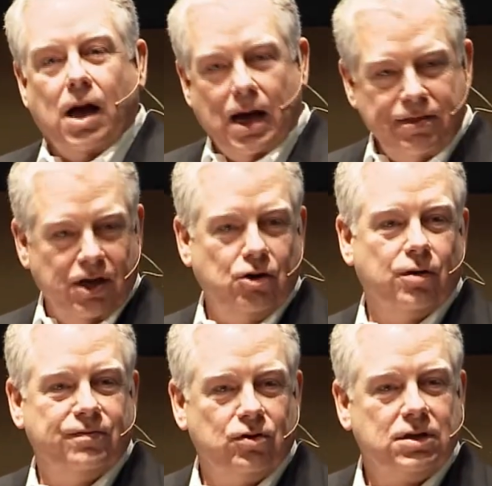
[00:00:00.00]
I think you're
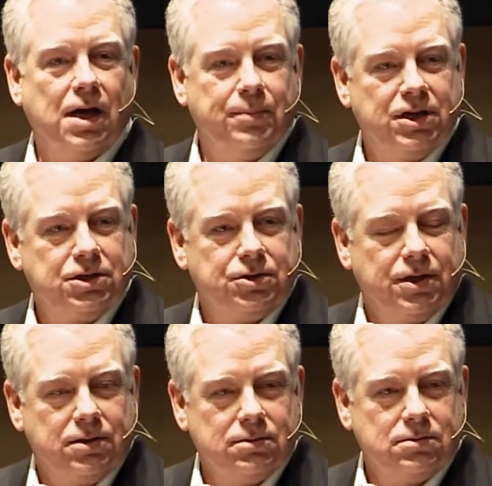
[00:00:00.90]
in full-time ministry.
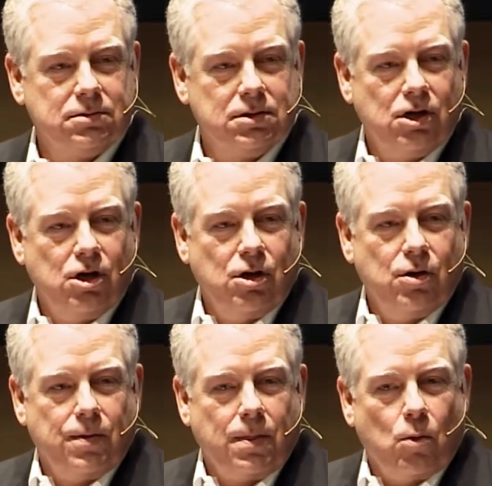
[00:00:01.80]

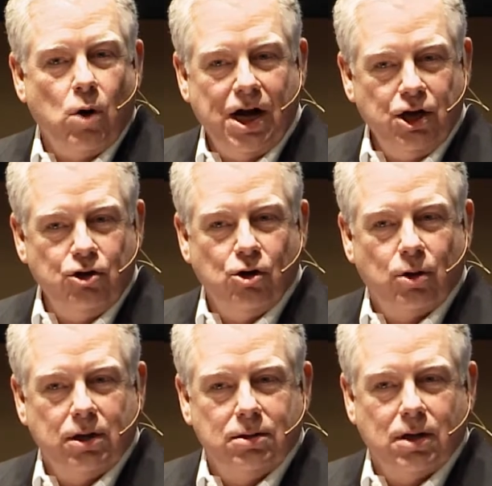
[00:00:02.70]
Why do you do
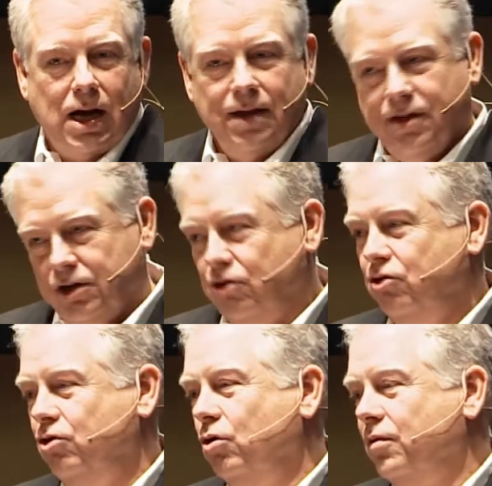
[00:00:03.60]
it? I think you
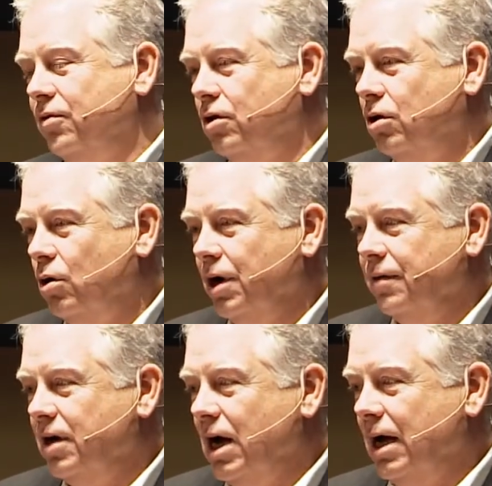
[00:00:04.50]
should do it for the glory
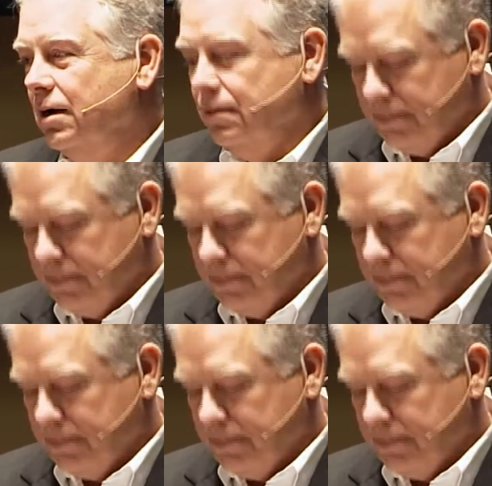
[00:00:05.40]
of God.